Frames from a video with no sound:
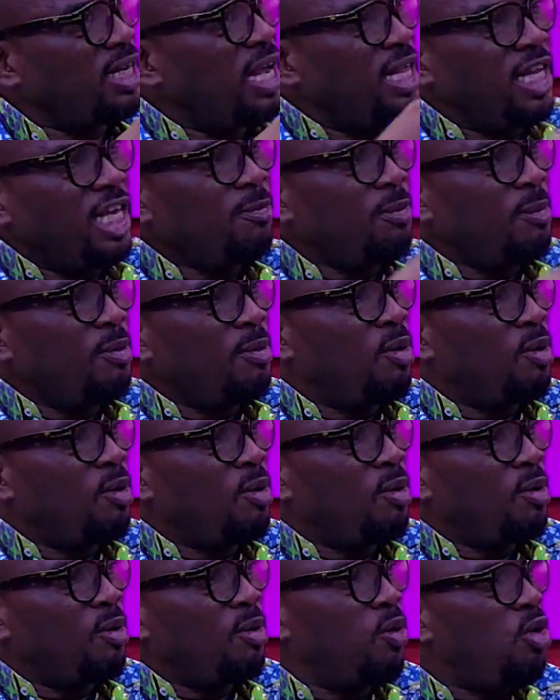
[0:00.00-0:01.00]
These people
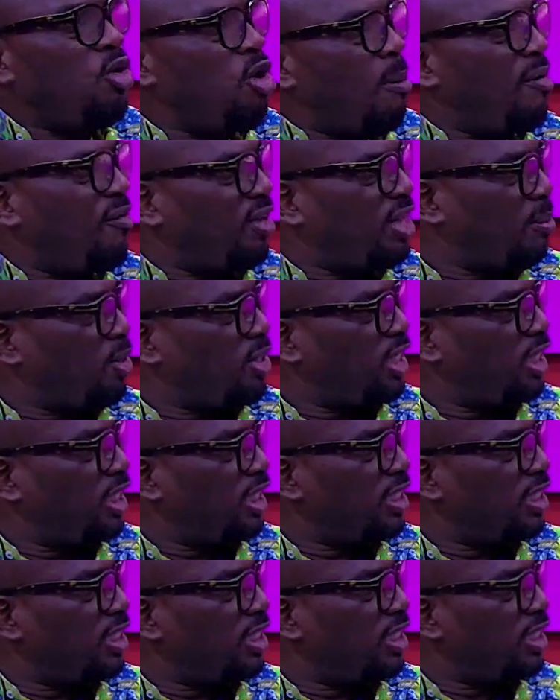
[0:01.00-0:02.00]
who lobby for the
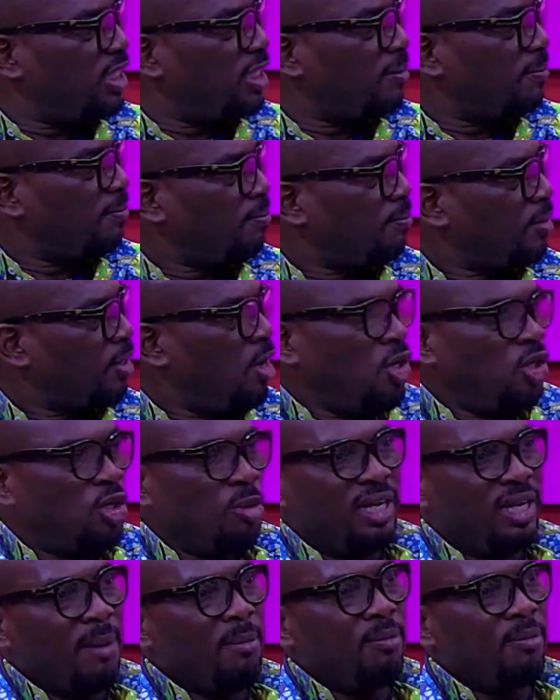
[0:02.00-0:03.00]
positions to
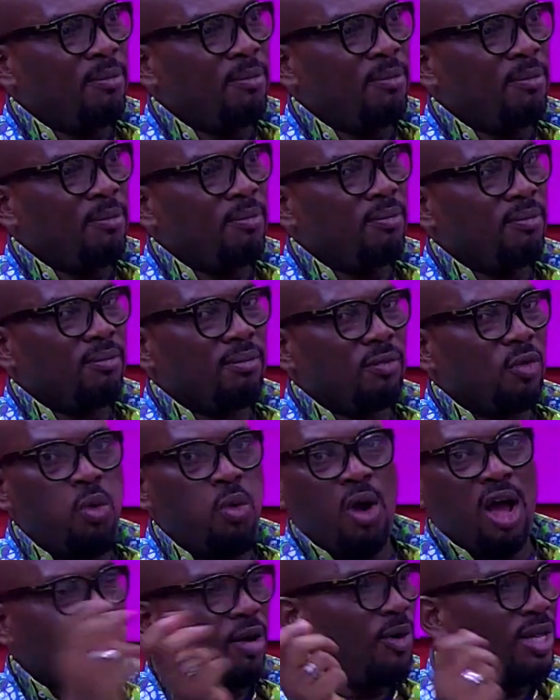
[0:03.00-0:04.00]
become
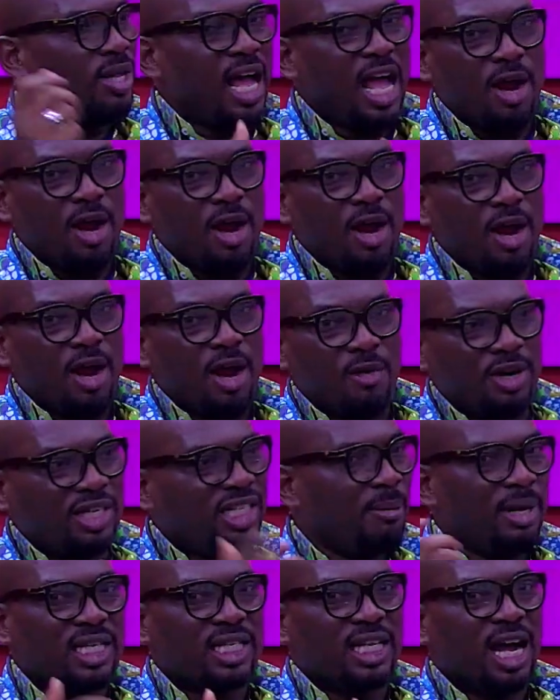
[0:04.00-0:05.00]
whoever, whether a regional
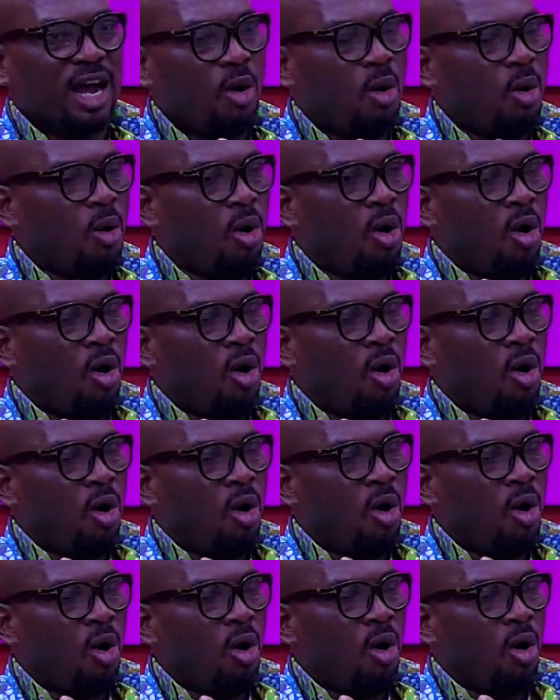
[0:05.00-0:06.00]
minister or
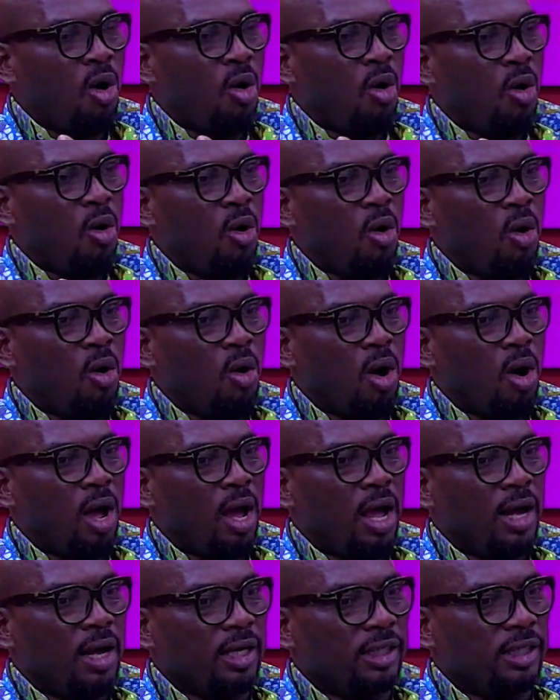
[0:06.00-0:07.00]

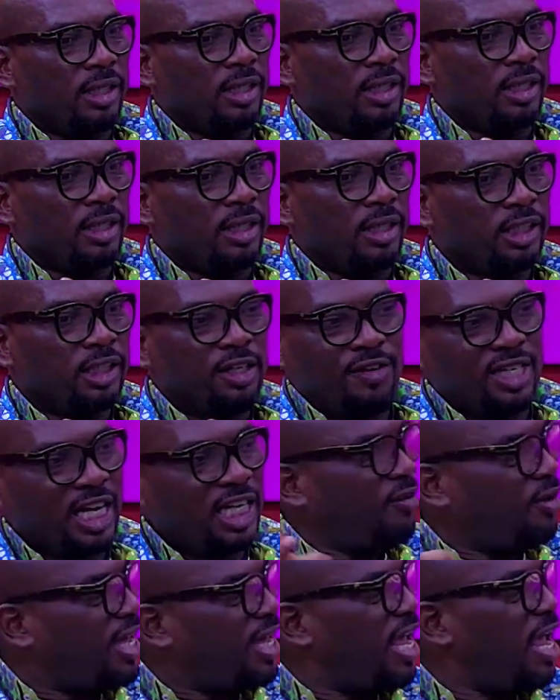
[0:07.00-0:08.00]
a chief executive
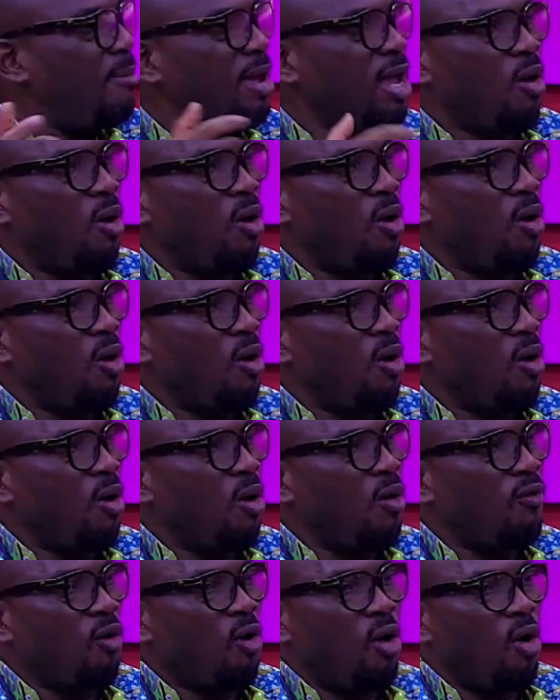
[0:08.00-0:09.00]
for KMA or
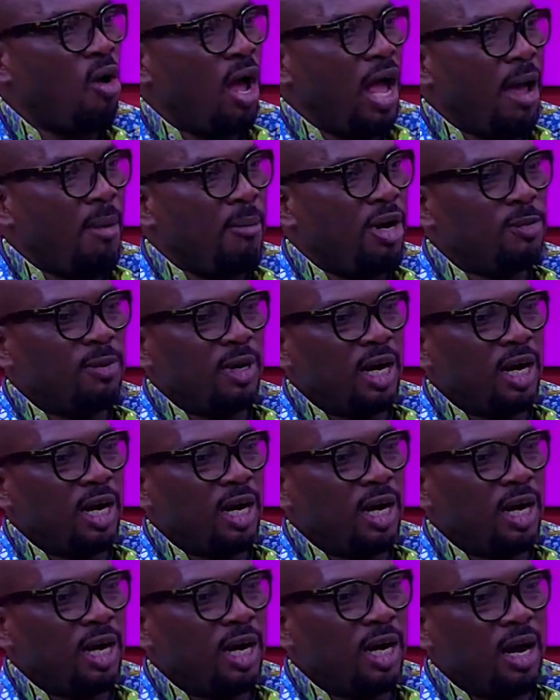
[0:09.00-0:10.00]
for a
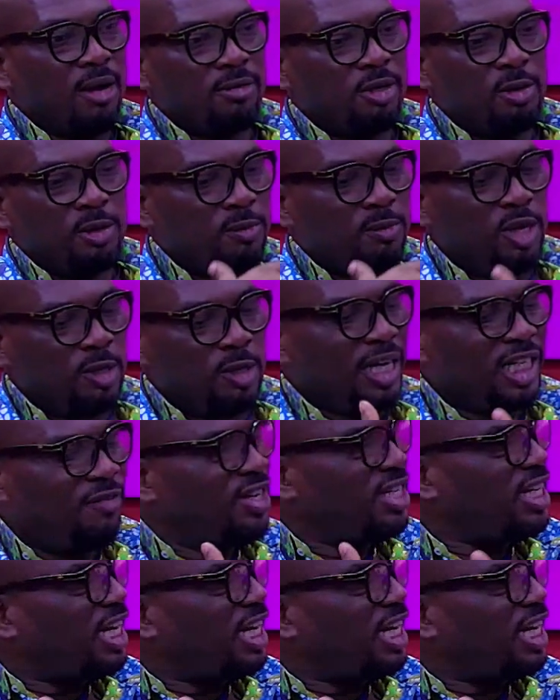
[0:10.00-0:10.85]
municipal chief